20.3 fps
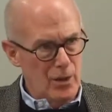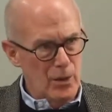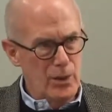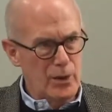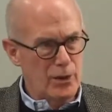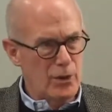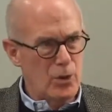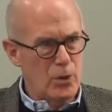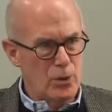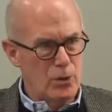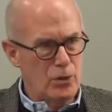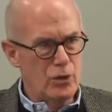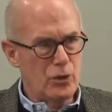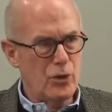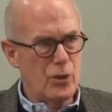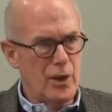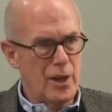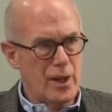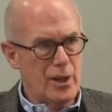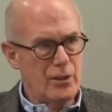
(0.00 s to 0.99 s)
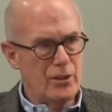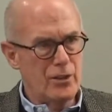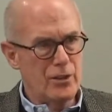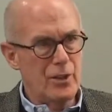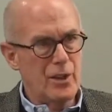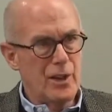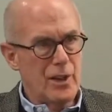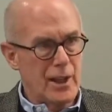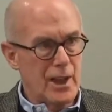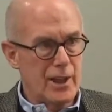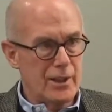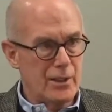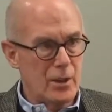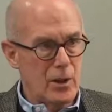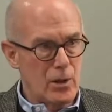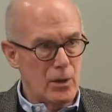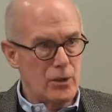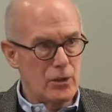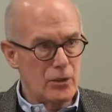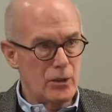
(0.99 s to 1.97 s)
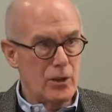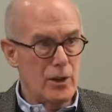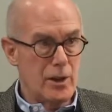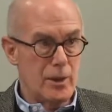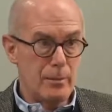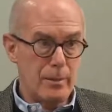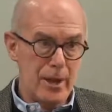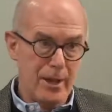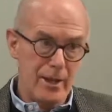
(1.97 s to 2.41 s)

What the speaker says: reduce stress, and go to sleep.